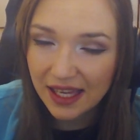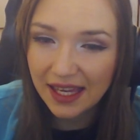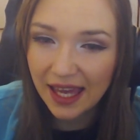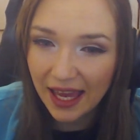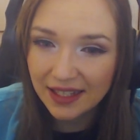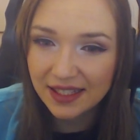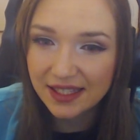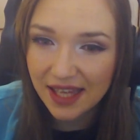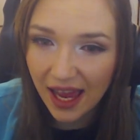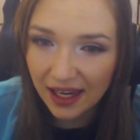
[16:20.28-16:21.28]
he can't
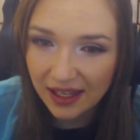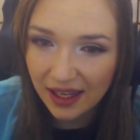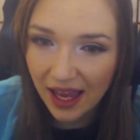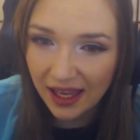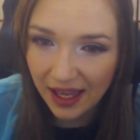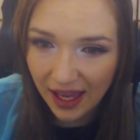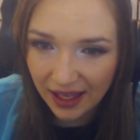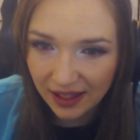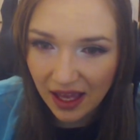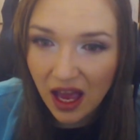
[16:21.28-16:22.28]
attack
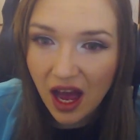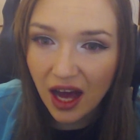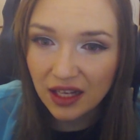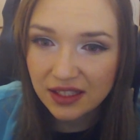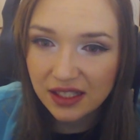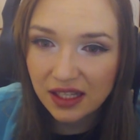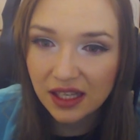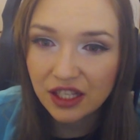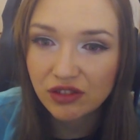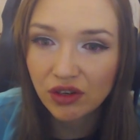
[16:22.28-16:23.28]
again
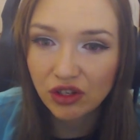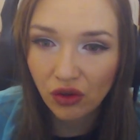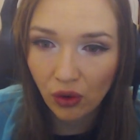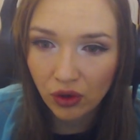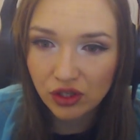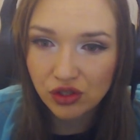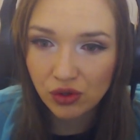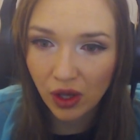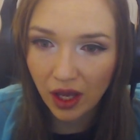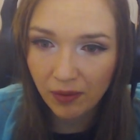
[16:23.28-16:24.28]
until it returns
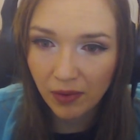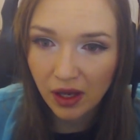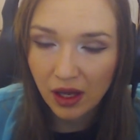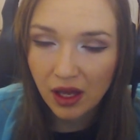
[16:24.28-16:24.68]
to him.